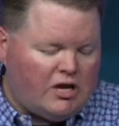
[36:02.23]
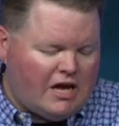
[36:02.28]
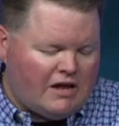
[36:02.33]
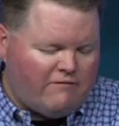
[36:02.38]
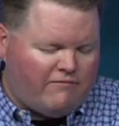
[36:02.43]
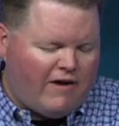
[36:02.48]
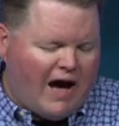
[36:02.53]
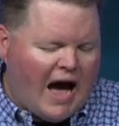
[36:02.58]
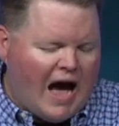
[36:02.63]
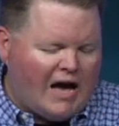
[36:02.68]

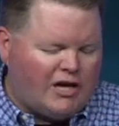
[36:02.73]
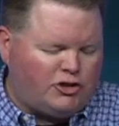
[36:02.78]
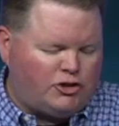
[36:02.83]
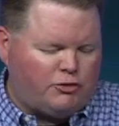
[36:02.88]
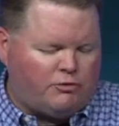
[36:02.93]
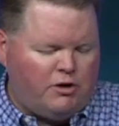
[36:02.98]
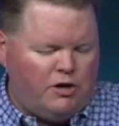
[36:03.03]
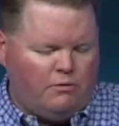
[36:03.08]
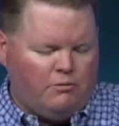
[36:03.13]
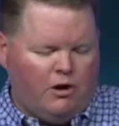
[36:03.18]

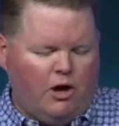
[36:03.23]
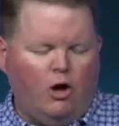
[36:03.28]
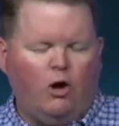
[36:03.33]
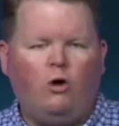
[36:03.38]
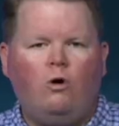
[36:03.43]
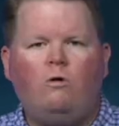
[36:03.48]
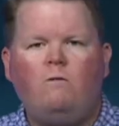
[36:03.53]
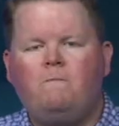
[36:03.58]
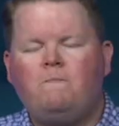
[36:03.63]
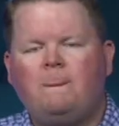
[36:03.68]
advisory
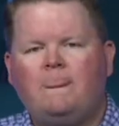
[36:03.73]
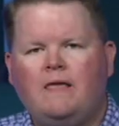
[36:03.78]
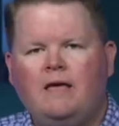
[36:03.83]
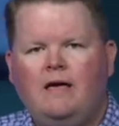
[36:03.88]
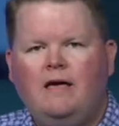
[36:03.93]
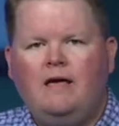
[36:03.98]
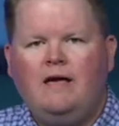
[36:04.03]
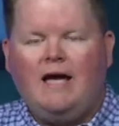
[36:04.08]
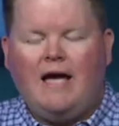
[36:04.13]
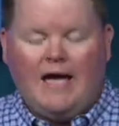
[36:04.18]
role
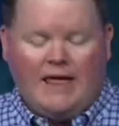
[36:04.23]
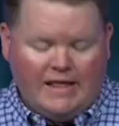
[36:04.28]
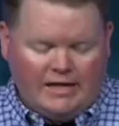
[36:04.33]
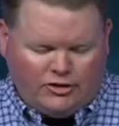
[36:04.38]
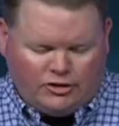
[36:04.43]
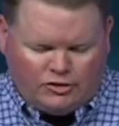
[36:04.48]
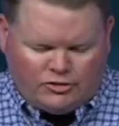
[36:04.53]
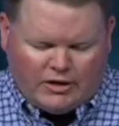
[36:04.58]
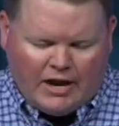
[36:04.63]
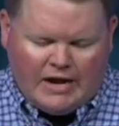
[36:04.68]
and its
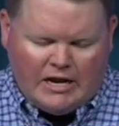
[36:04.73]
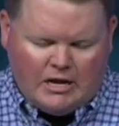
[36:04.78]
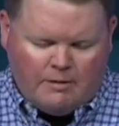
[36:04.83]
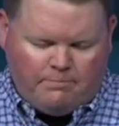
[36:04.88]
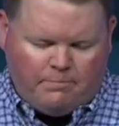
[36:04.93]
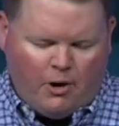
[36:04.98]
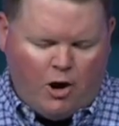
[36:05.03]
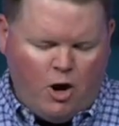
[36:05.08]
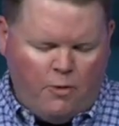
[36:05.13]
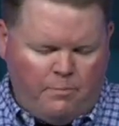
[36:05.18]
stated
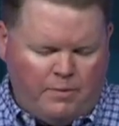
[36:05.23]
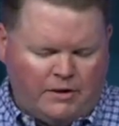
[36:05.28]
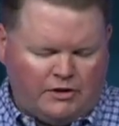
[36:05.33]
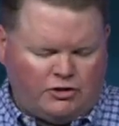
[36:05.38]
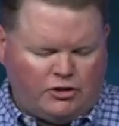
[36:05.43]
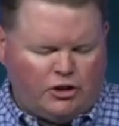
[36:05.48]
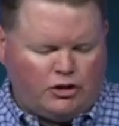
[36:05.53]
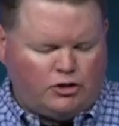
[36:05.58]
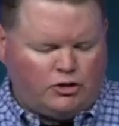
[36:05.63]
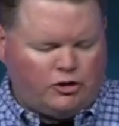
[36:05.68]

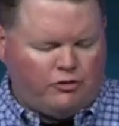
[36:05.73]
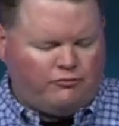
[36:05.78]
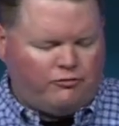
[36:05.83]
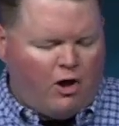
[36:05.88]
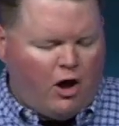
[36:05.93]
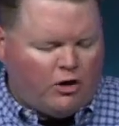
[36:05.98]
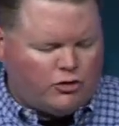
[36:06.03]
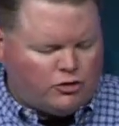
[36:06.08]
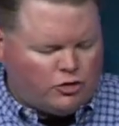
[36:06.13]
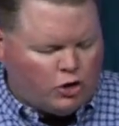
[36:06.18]
purpose is to
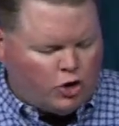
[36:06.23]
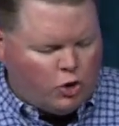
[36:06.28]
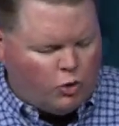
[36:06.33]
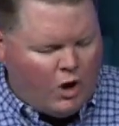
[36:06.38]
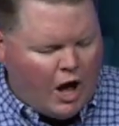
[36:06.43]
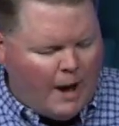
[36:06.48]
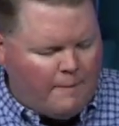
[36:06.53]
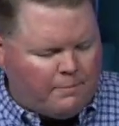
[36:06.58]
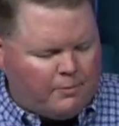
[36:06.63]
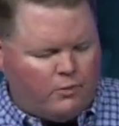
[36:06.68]
foster
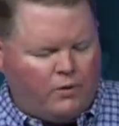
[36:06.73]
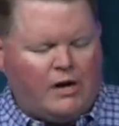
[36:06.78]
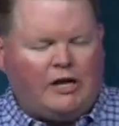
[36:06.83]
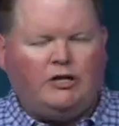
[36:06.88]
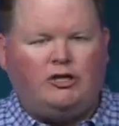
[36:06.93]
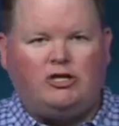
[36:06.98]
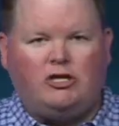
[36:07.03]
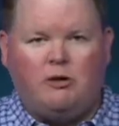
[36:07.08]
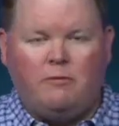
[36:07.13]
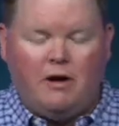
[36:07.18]

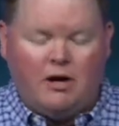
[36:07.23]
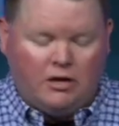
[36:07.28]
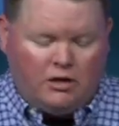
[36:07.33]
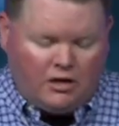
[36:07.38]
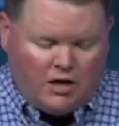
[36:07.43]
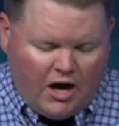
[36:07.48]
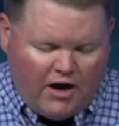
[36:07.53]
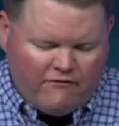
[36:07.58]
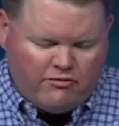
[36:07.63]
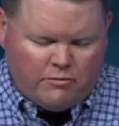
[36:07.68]
cooperation among
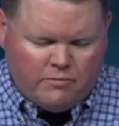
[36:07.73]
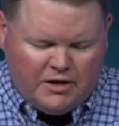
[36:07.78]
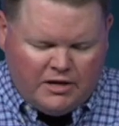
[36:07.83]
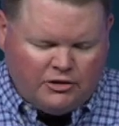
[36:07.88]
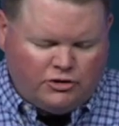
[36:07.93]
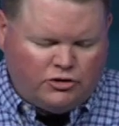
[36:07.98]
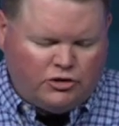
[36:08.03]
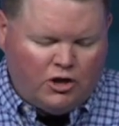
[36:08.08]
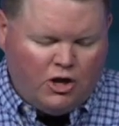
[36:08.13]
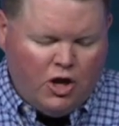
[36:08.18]

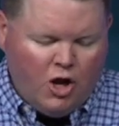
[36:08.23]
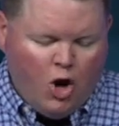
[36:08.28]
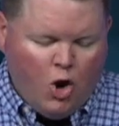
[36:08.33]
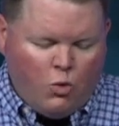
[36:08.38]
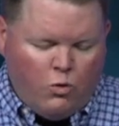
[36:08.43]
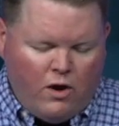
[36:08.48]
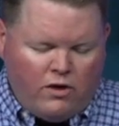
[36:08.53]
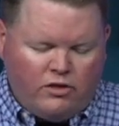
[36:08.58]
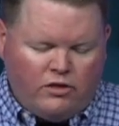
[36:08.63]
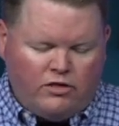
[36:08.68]
governments
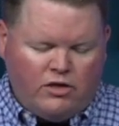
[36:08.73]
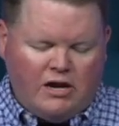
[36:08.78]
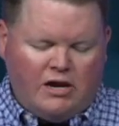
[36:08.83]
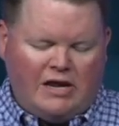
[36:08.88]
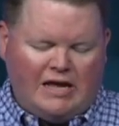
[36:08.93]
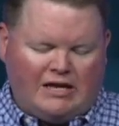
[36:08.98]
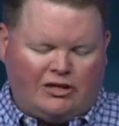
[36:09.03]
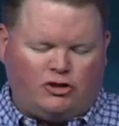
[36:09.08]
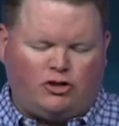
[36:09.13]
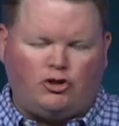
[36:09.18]
rather than
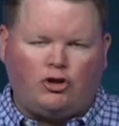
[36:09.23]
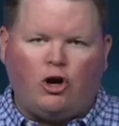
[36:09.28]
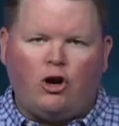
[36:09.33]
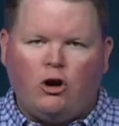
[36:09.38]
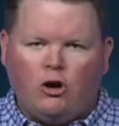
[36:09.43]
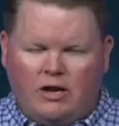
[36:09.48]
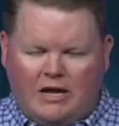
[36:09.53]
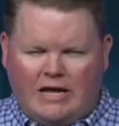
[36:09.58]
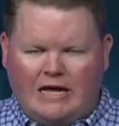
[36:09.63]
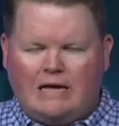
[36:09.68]

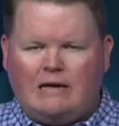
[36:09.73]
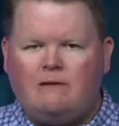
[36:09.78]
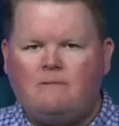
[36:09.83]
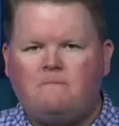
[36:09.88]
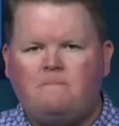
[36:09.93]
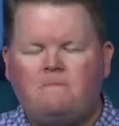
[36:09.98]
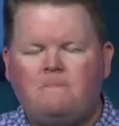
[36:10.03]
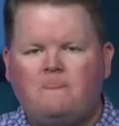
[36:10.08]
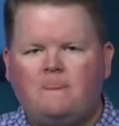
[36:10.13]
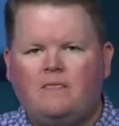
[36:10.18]
exerting
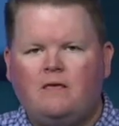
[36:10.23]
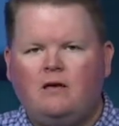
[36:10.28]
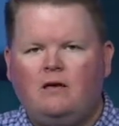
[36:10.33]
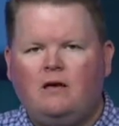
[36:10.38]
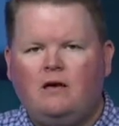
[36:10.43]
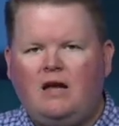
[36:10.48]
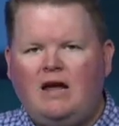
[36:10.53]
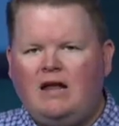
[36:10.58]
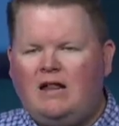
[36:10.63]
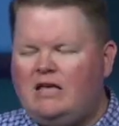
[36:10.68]

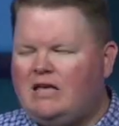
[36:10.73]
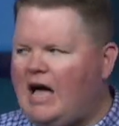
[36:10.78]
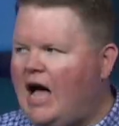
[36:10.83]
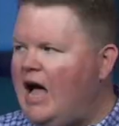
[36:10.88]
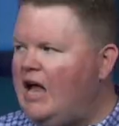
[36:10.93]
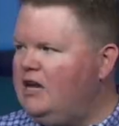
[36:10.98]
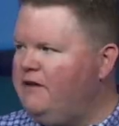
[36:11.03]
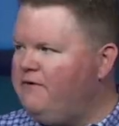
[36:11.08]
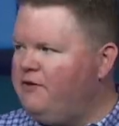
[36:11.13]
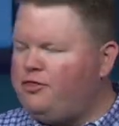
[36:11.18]
any
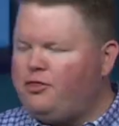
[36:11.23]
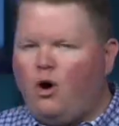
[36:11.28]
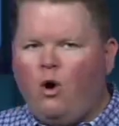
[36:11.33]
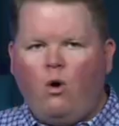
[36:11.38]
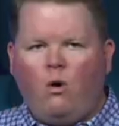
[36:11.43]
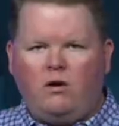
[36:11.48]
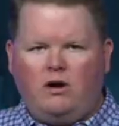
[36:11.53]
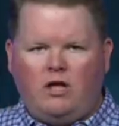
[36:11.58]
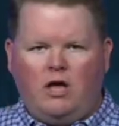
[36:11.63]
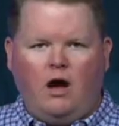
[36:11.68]
kind of
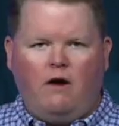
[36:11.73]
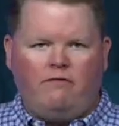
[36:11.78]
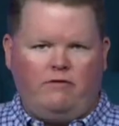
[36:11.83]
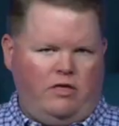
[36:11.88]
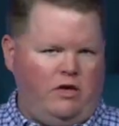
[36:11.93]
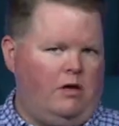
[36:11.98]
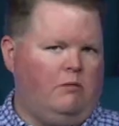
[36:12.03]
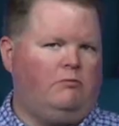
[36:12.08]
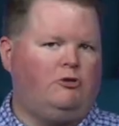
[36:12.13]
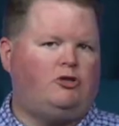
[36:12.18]
authority over
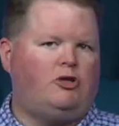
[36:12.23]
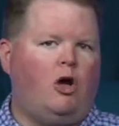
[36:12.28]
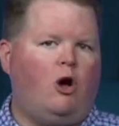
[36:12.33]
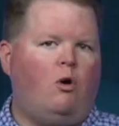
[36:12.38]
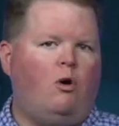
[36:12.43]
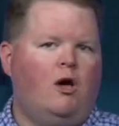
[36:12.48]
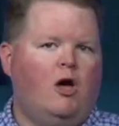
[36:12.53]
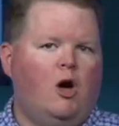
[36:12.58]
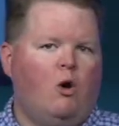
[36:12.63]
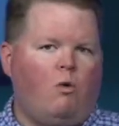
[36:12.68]
them.
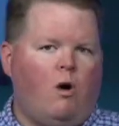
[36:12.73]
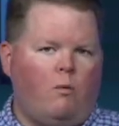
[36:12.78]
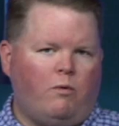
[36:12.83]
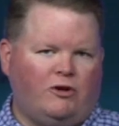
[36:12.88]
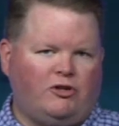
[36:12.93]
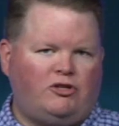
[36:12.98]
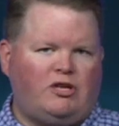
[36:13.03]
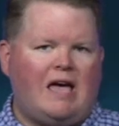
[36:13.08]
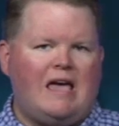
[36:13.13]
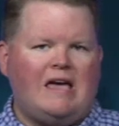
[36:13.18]
So, what we're
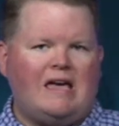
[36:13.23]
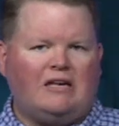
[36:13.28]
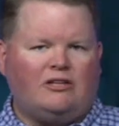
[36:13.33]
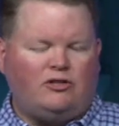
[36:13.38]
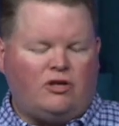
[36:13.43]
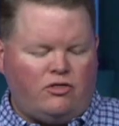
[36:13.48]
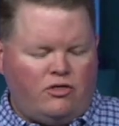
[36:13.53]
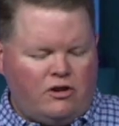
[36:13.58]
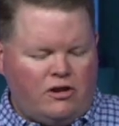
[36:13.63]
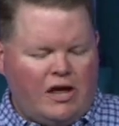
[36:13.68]
saying is
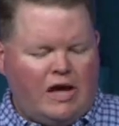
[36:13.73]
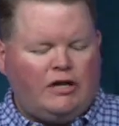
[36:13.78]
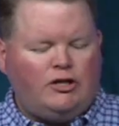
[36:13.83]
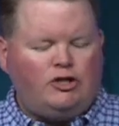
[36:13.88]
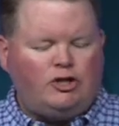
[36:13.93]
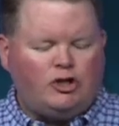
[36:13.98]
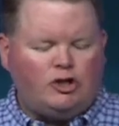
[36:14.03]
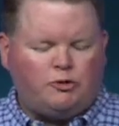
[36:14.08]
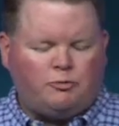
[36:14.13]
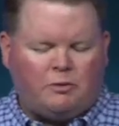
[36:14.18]
that the
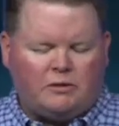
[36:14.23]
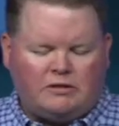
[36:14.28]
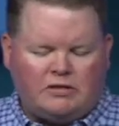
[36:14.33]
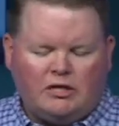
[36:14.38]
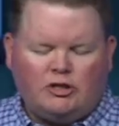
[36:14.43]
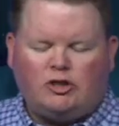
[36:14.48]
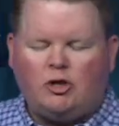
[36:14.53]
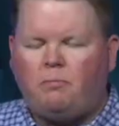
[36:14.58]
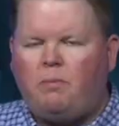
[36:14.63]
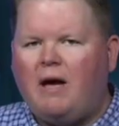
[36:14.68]
nations
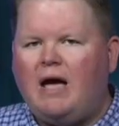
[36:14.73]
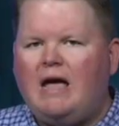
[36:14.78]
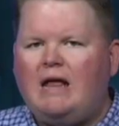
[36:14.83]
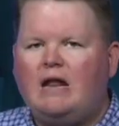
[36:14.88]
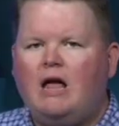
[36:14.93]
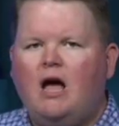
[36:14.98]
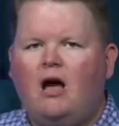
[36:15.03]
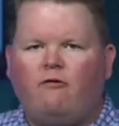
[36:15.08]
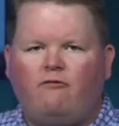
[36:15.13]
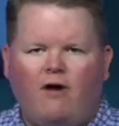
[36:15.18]
participate
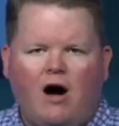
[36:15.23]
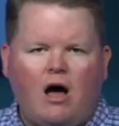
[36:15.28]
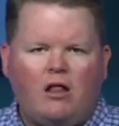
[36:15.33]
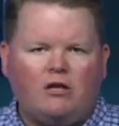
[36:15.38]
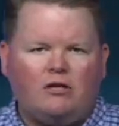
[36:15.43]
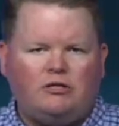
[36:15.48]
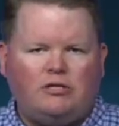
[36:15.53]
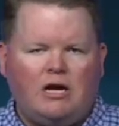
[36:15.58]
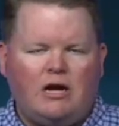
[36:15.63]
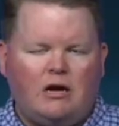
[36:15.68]

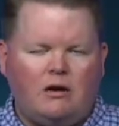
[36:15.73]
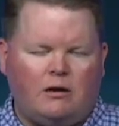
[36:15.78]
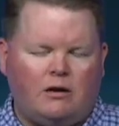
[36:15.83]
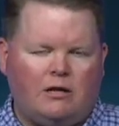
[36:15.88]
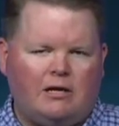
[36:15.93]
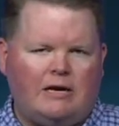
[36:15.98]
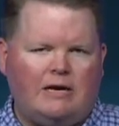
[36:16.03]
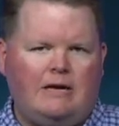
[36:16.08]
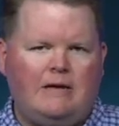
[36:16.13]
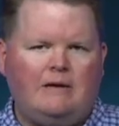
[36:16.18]

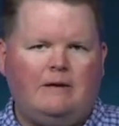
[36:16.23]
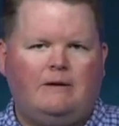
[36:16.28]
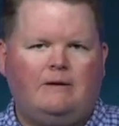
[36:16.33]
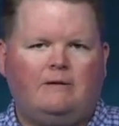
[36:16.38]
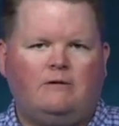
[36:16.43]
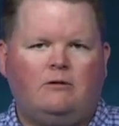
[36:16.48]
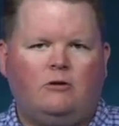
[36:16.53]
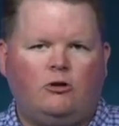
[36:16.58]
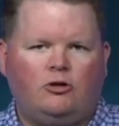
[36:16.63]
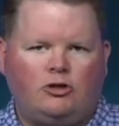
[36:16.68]
voluntarily
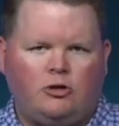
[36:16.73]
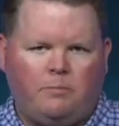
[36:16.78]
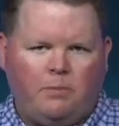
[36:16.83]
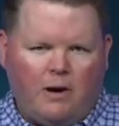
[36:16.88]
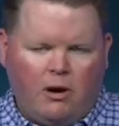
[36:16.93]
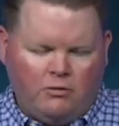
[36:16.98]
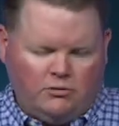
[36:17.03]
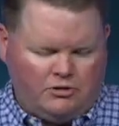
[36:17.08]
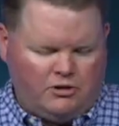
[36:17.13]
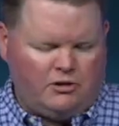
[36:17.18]
or
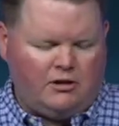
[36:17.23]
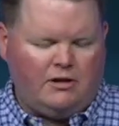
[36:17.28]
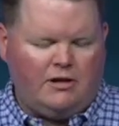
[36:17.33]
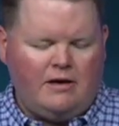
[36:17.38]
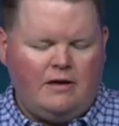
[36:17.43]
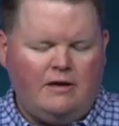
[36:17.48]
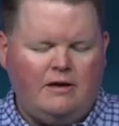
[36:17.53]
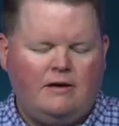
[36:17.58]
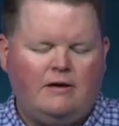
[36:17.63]
supposedly.